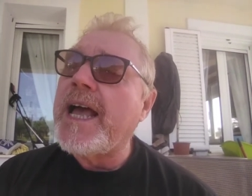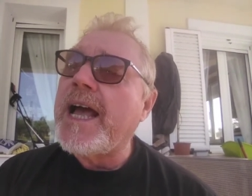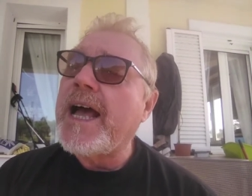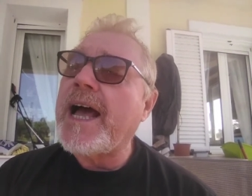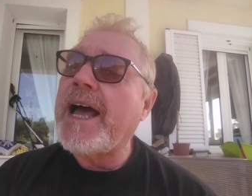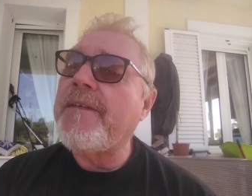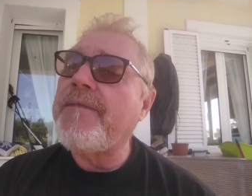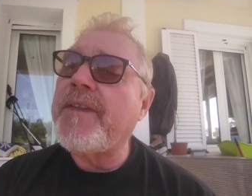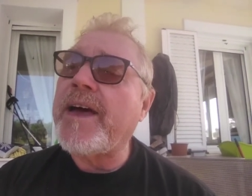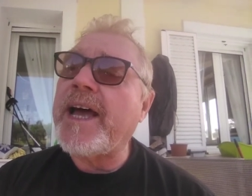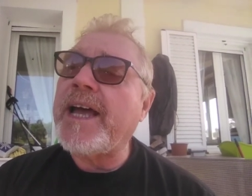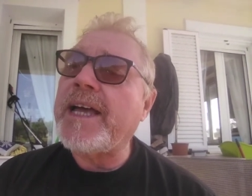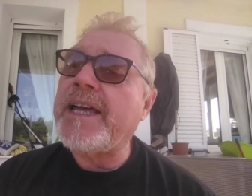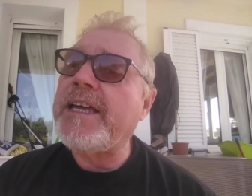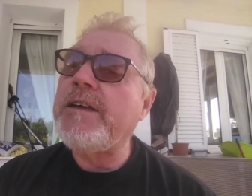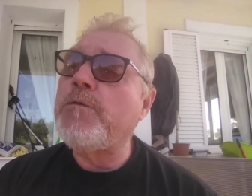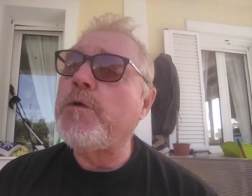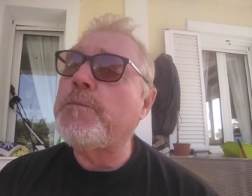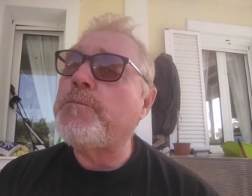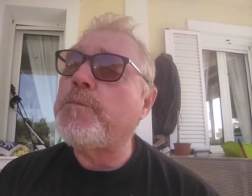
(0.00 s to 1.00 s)
and that
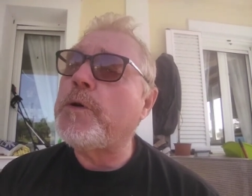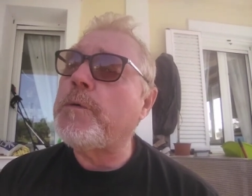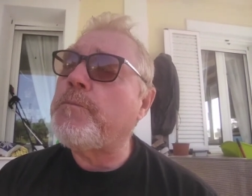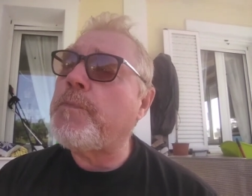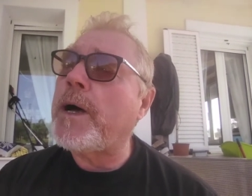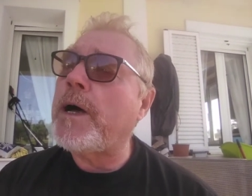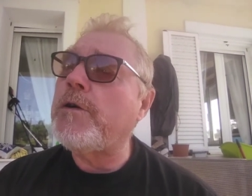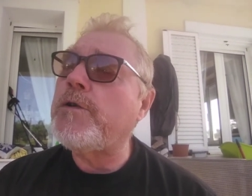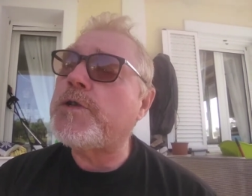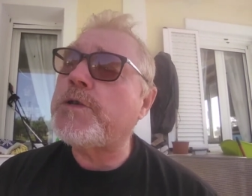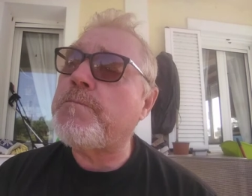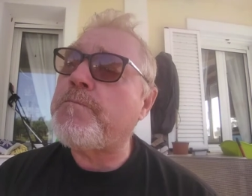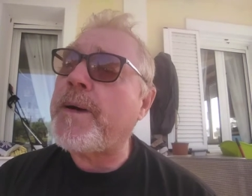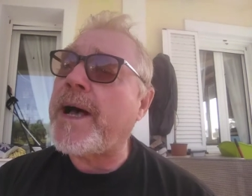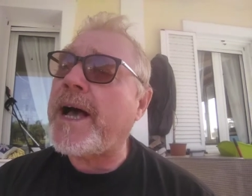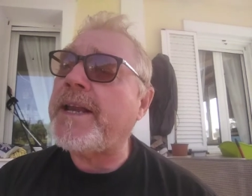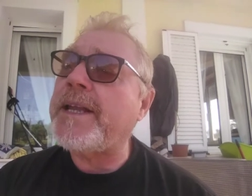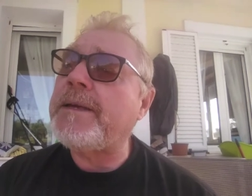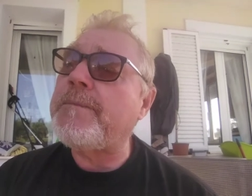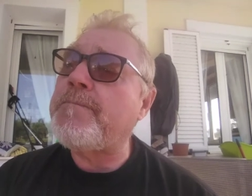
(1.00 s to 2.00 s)
he would propose
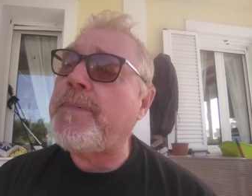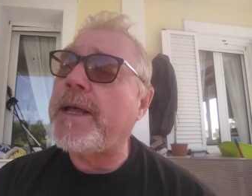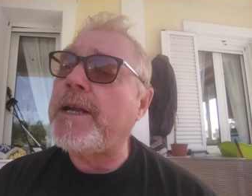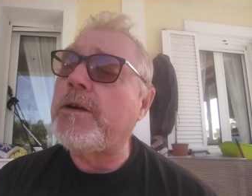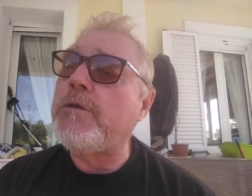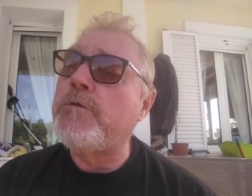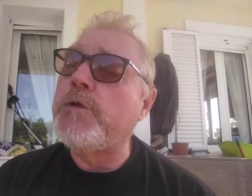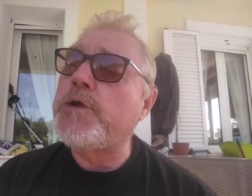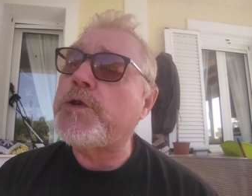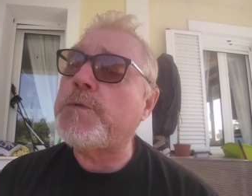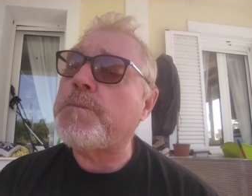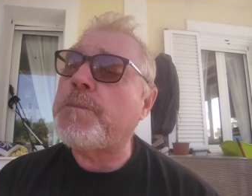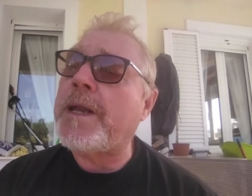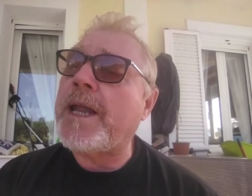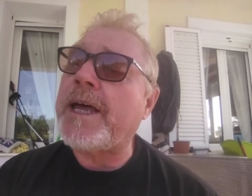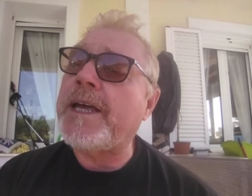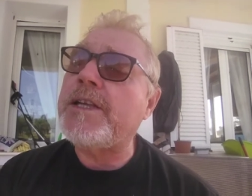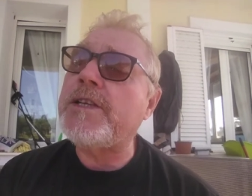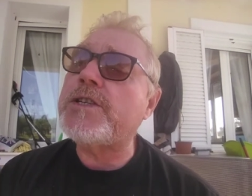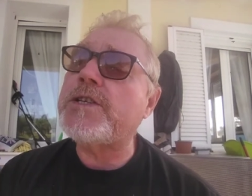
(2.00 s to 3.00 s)
banning Belarus
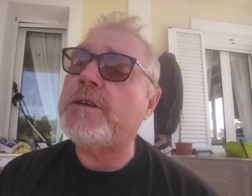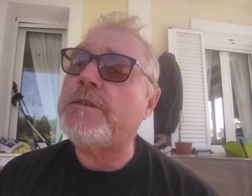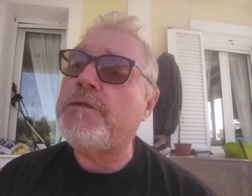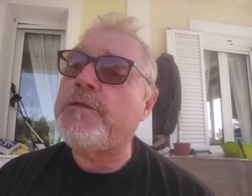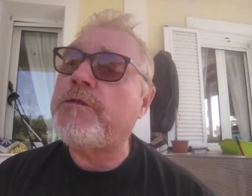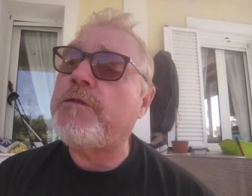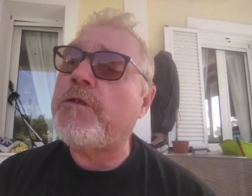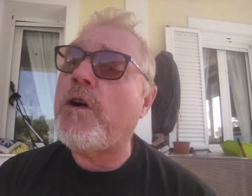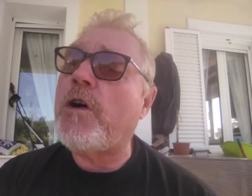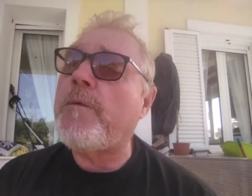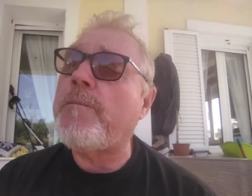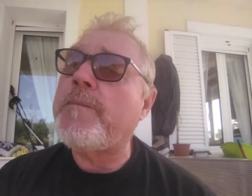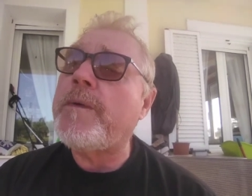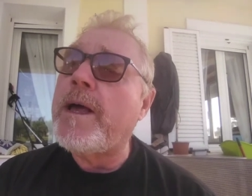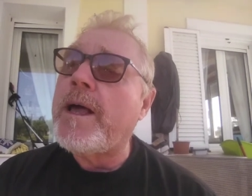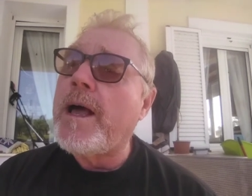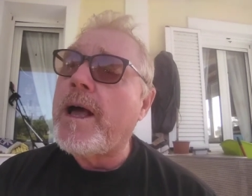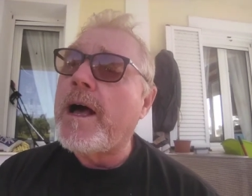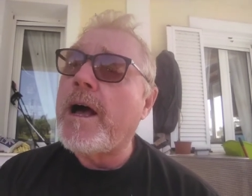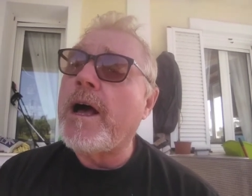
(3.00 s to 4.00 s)
planes from
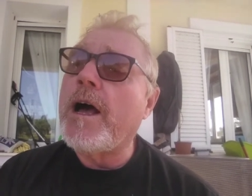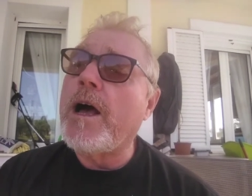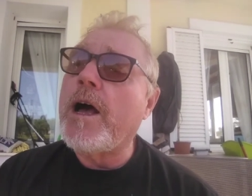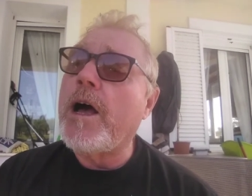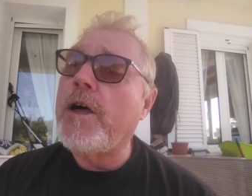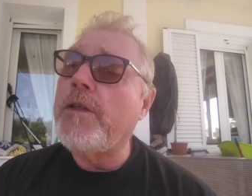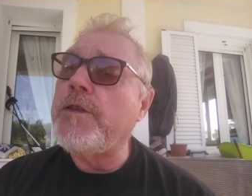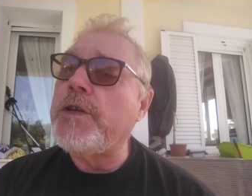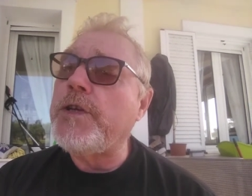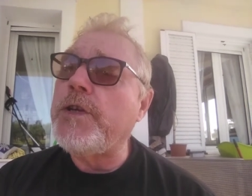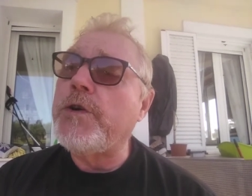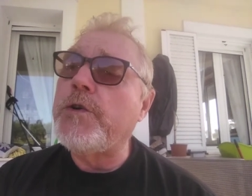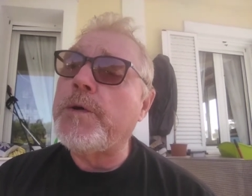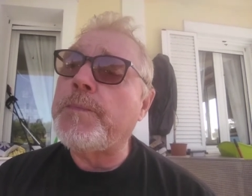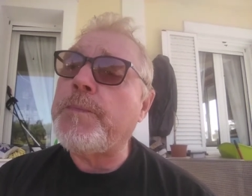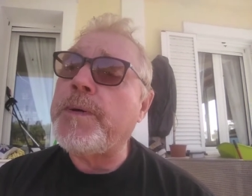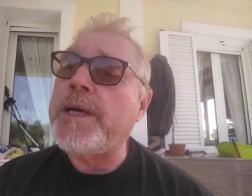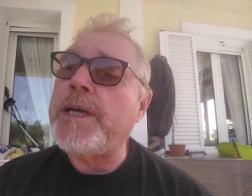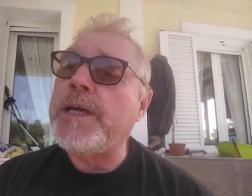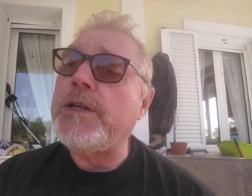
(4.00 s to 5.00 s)
the
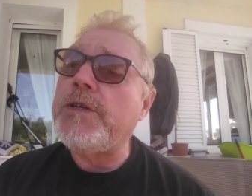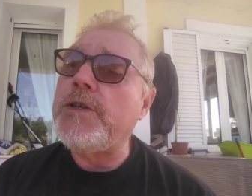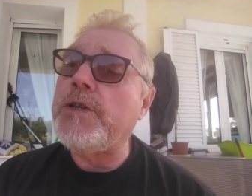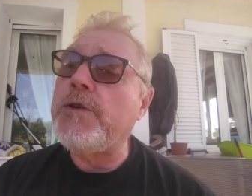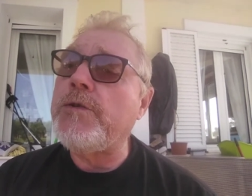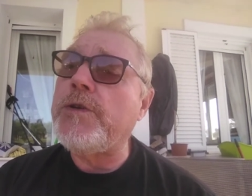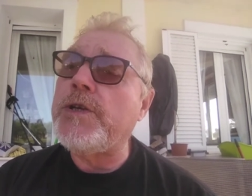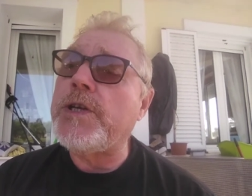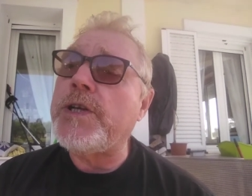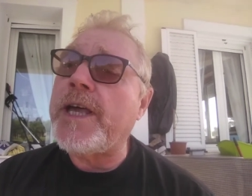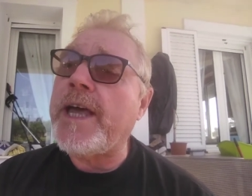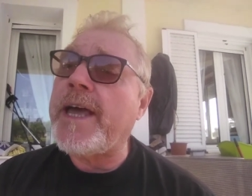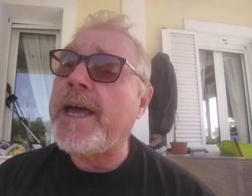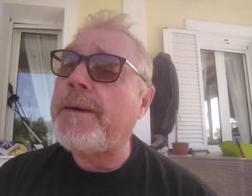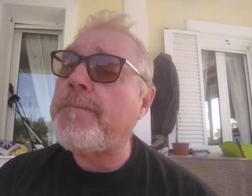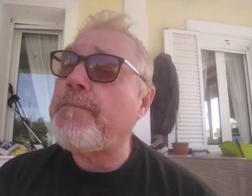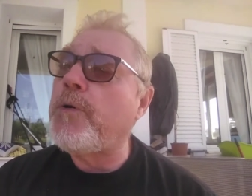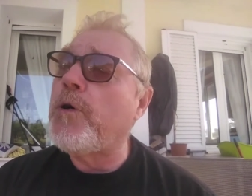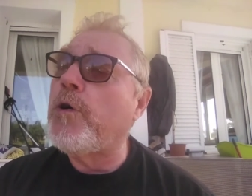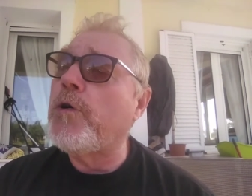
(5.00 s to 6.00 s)
European Union
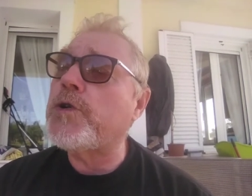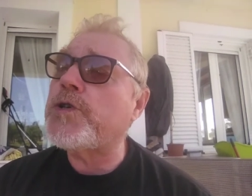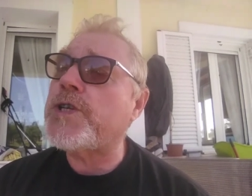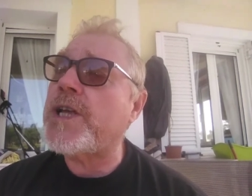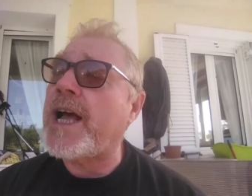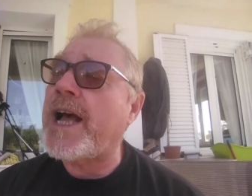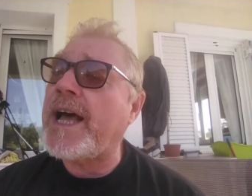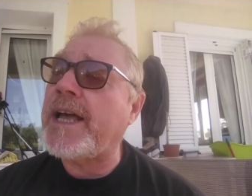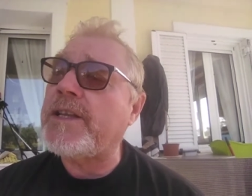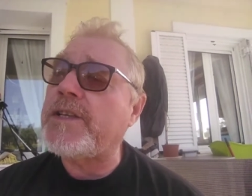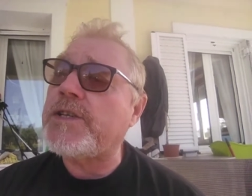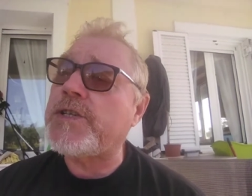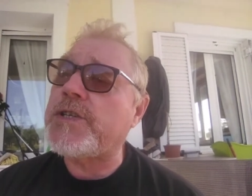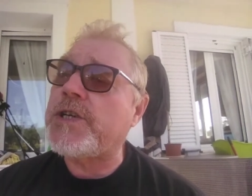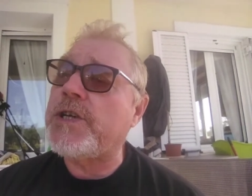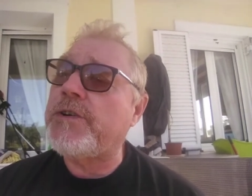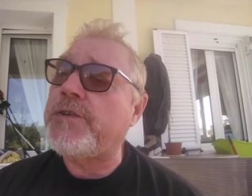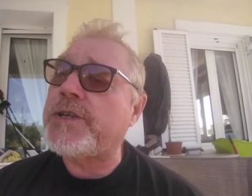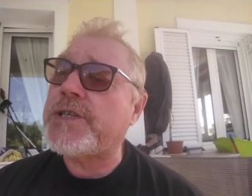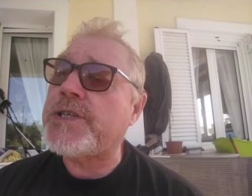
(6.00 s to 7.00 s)
airports and
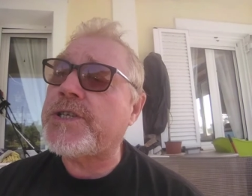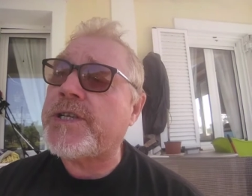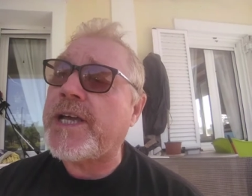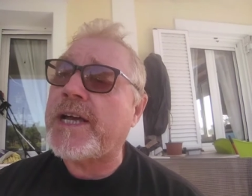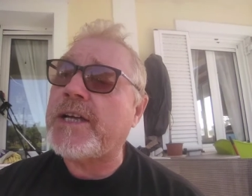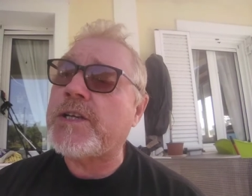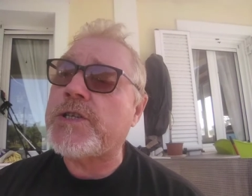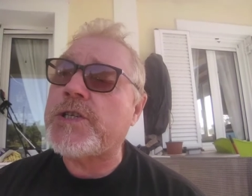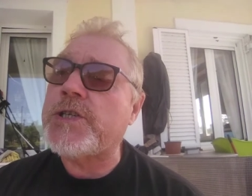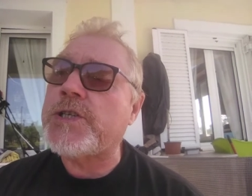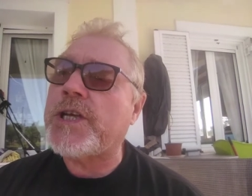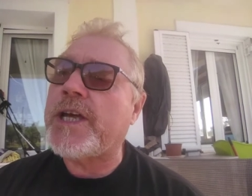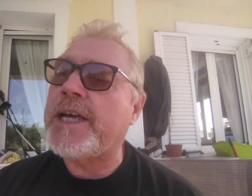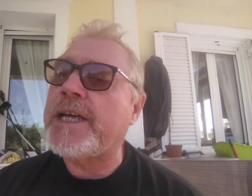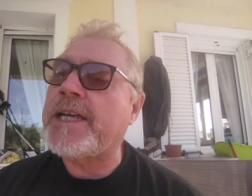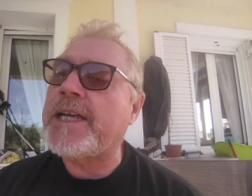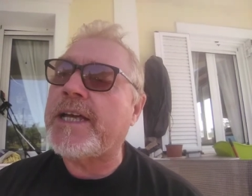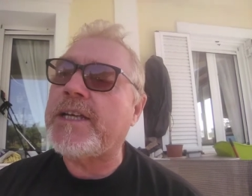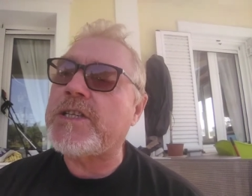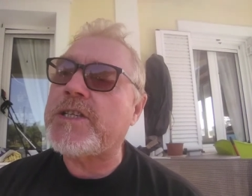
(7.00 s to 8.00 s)
serious sanctions
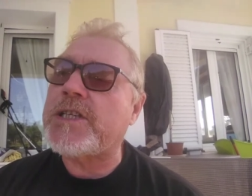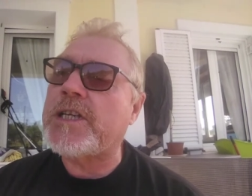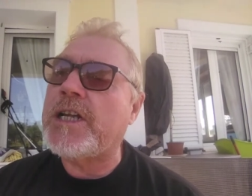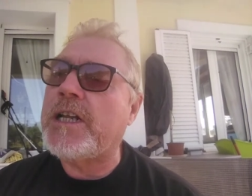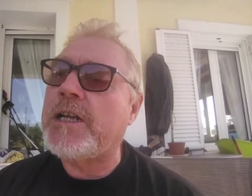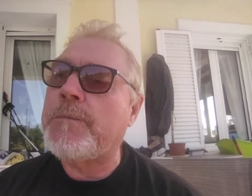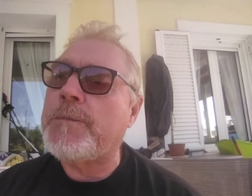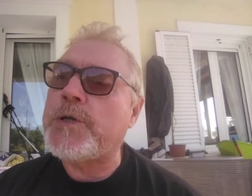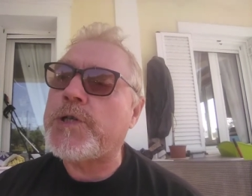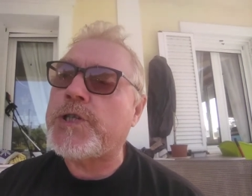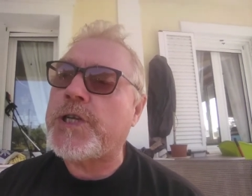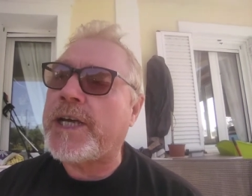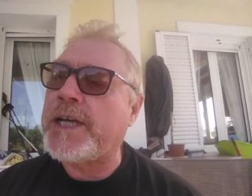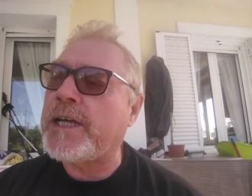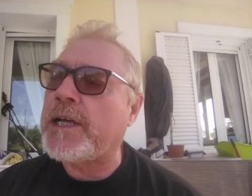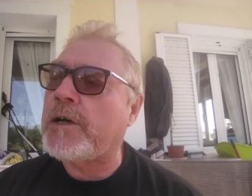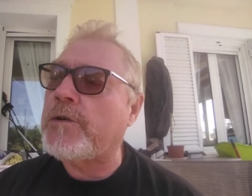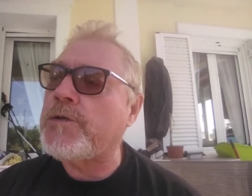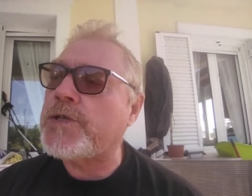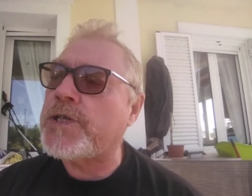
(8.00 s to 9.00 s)
against
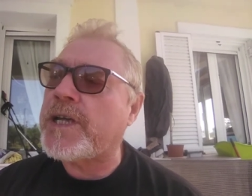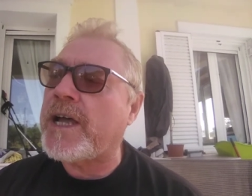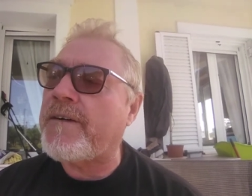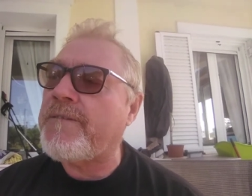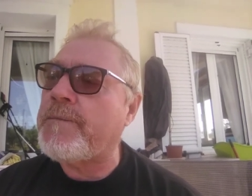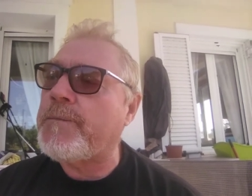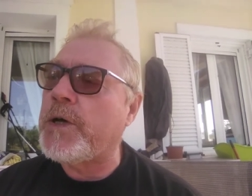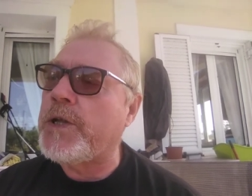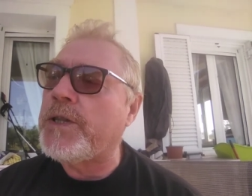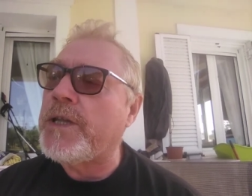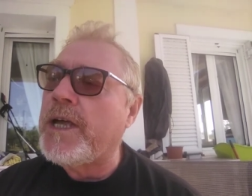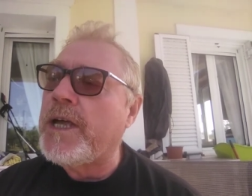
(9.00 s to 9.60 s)
Lukashenko's government.